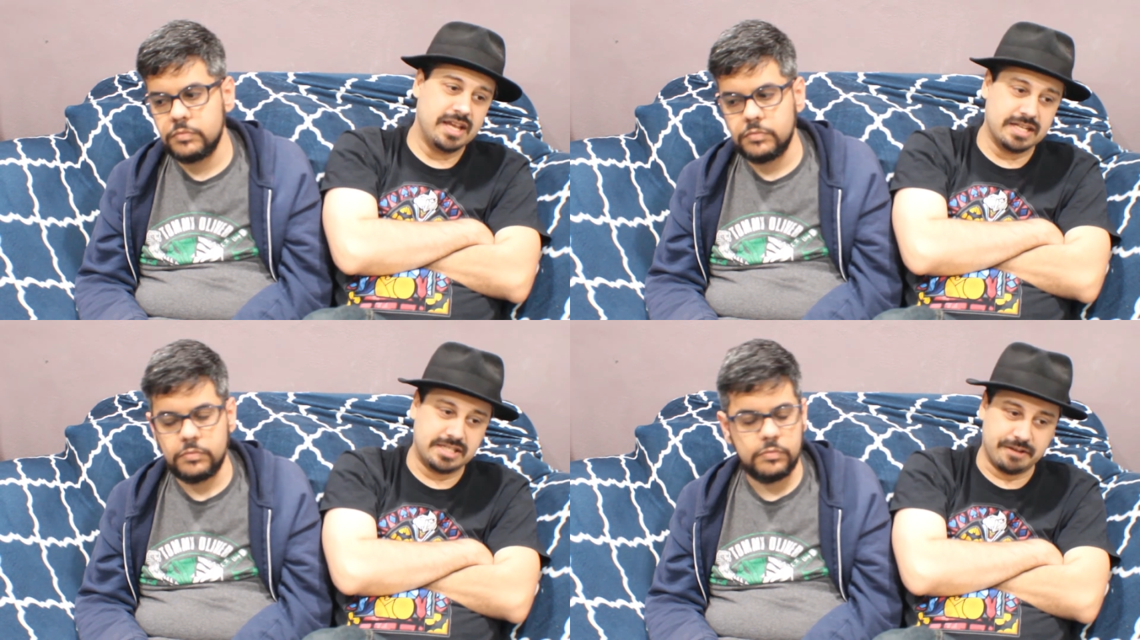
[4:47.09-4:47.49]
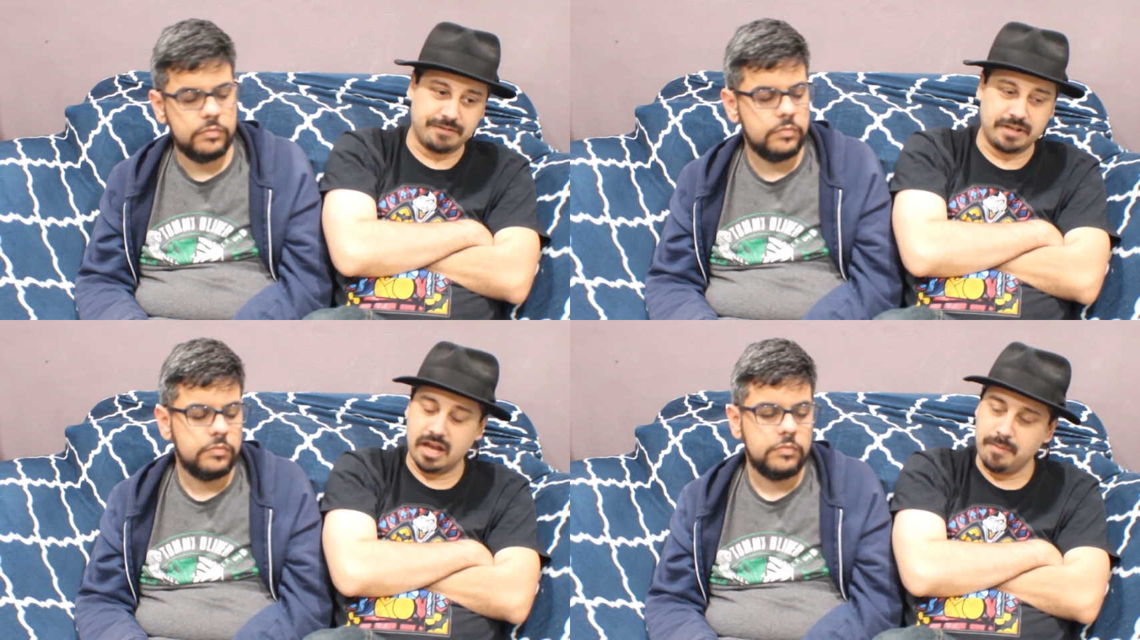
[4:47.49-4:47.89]
Speaker 1: it's
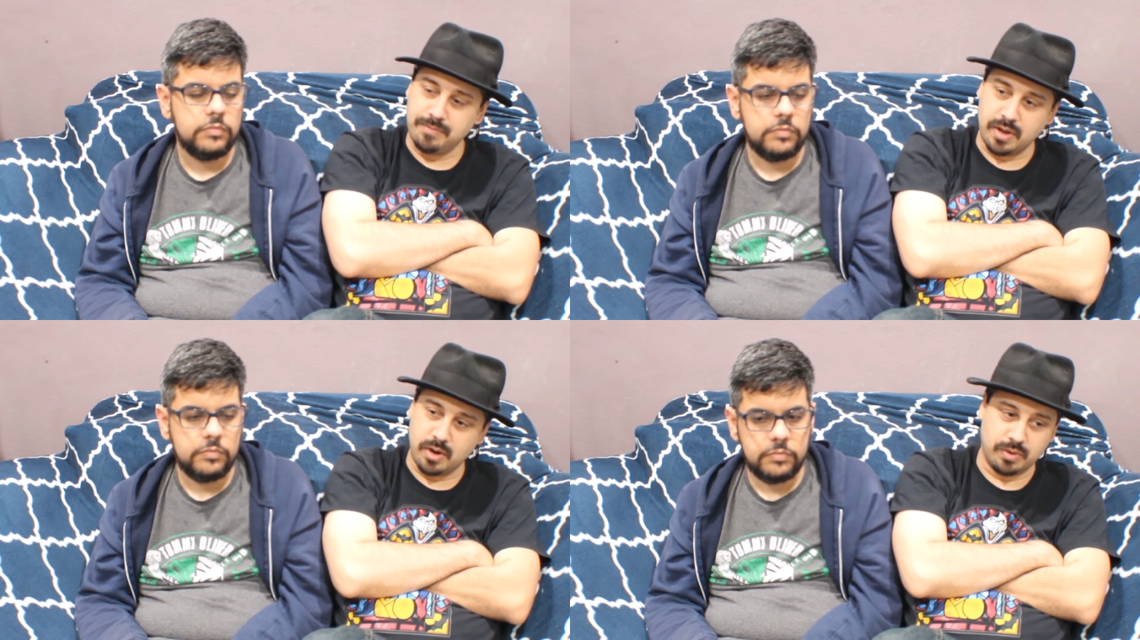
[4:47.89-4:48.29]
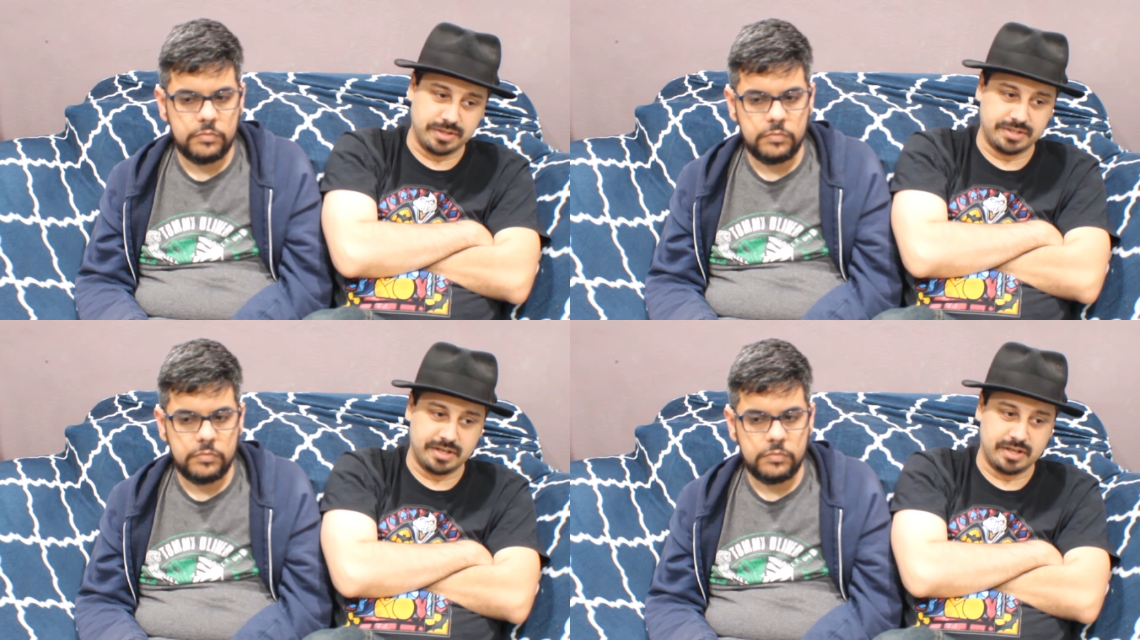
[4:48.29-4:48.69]
definitely up there where
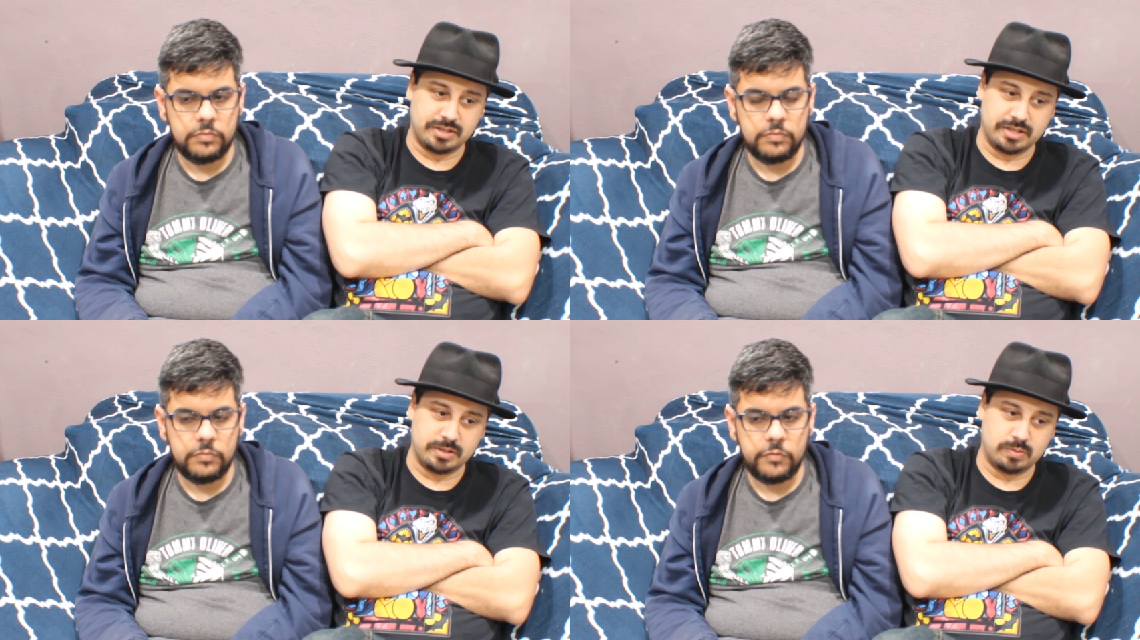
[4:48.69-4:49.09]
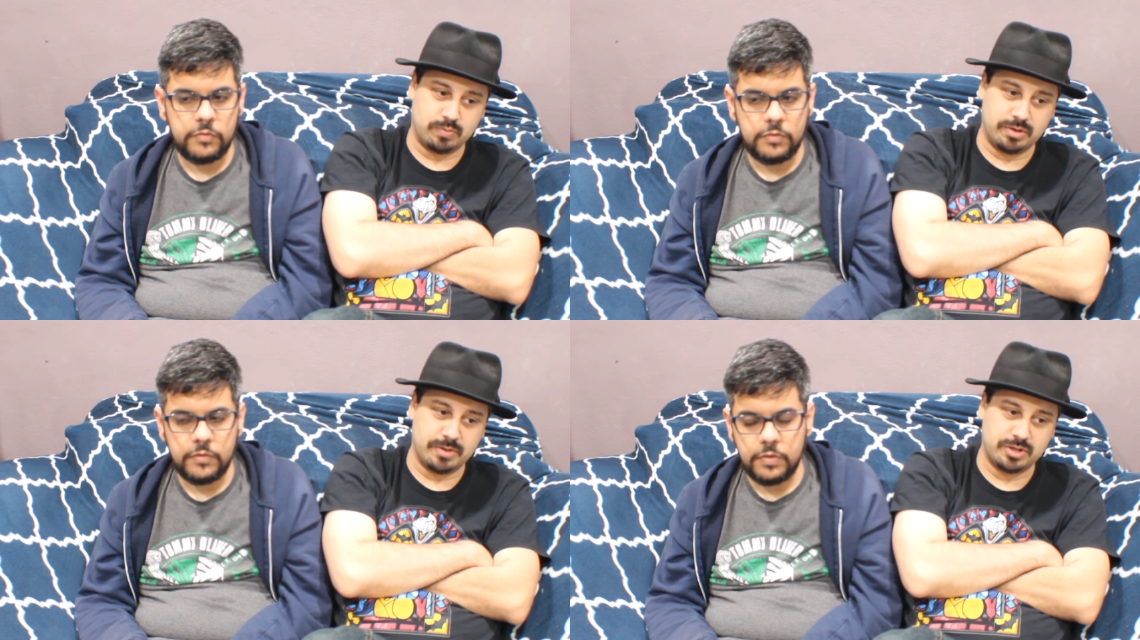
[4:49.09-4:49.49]
it's
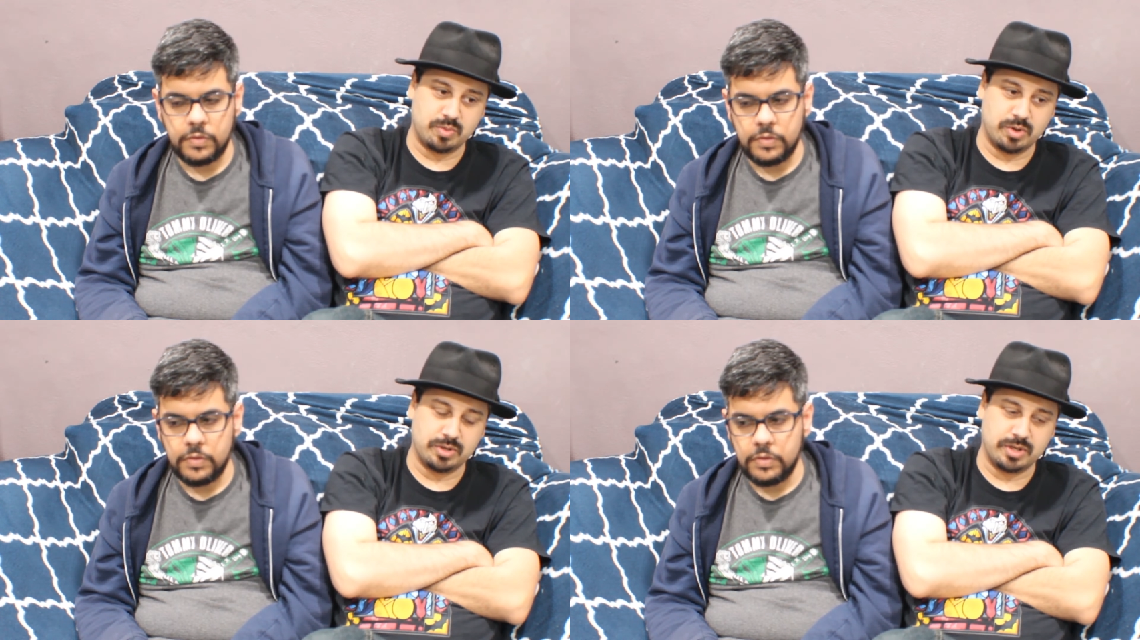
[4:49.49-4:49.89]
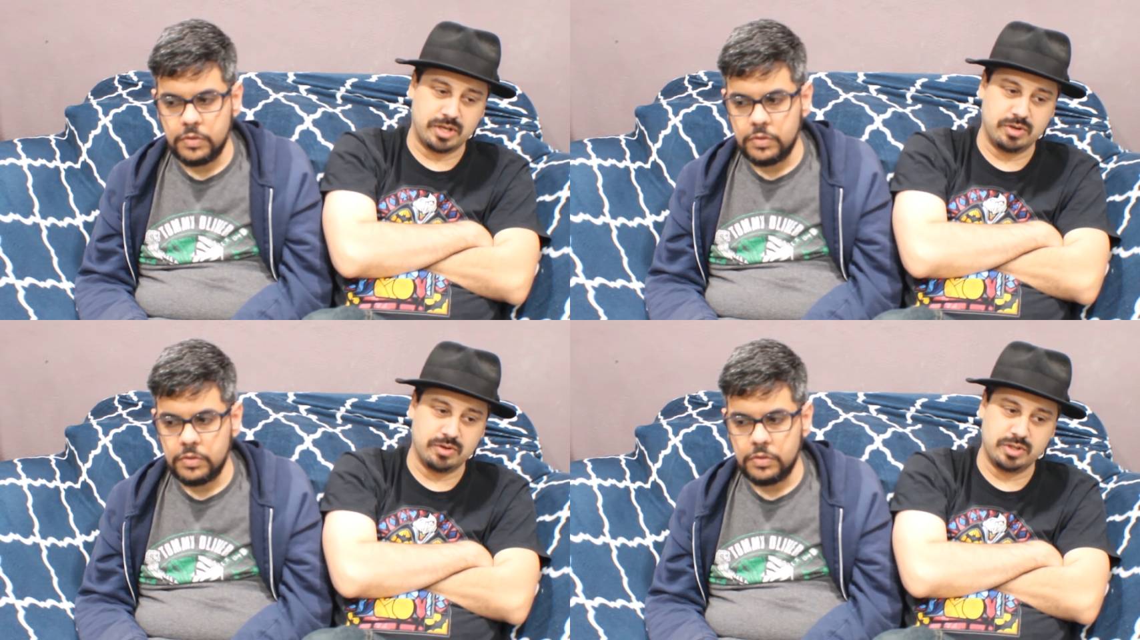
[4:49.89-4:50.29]
pretty much where,
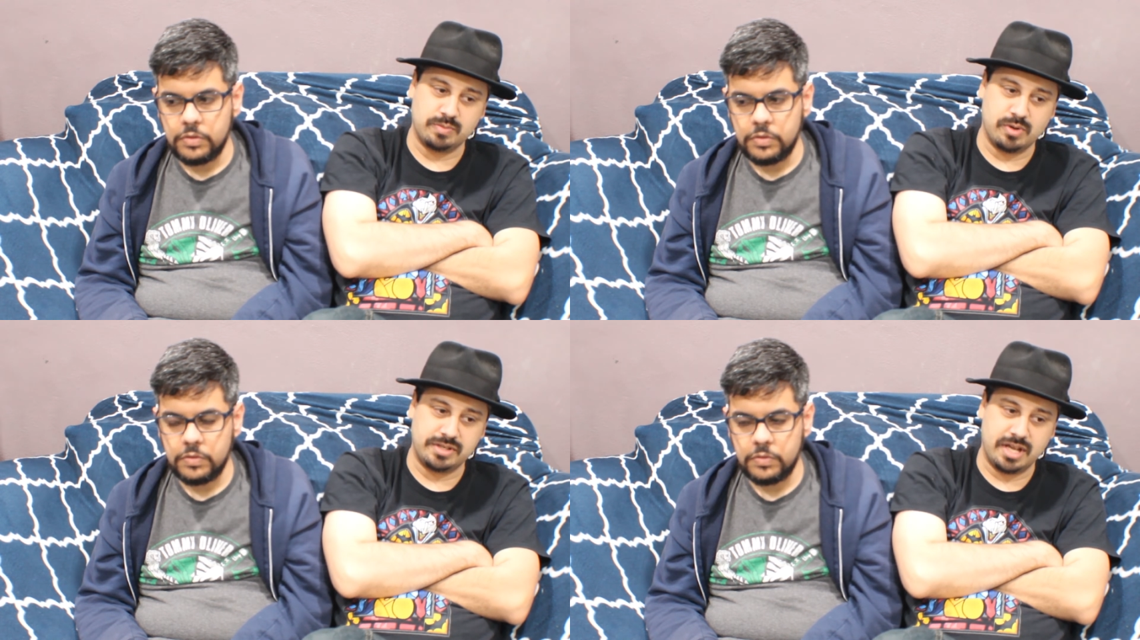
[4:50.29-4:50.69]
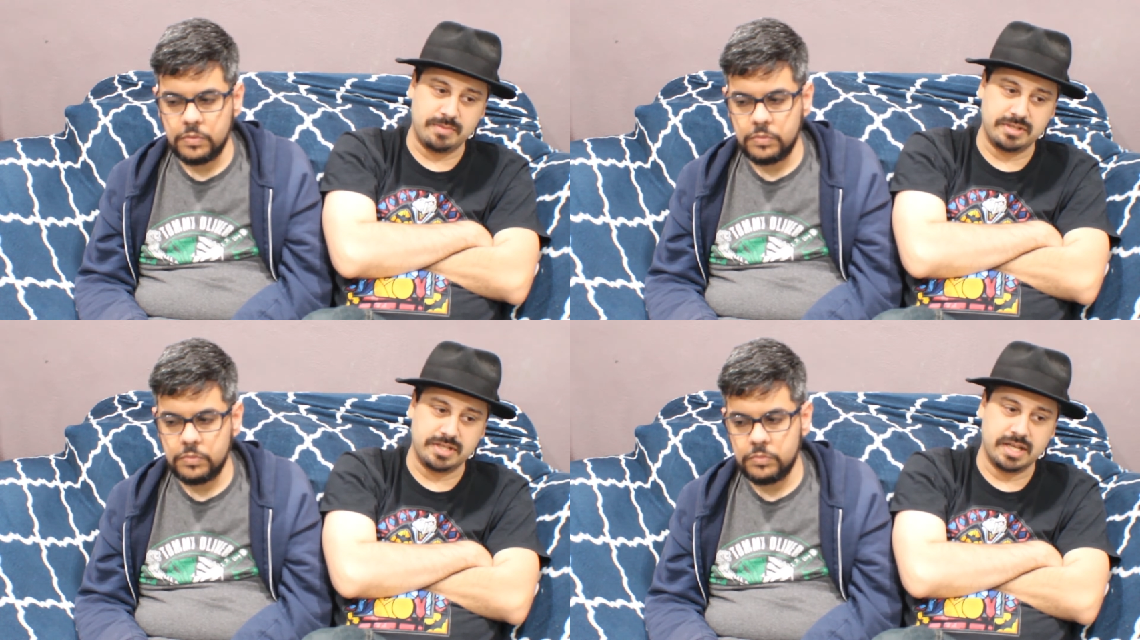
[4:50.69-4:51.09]
like, you're in a small town,
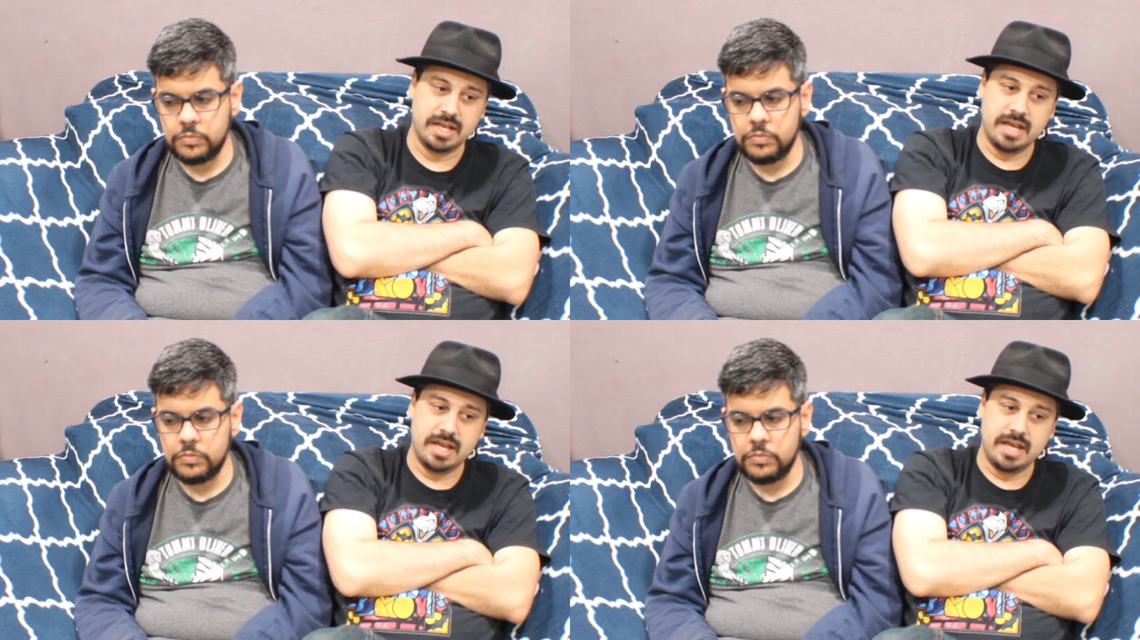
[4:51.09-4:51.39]
but it's like,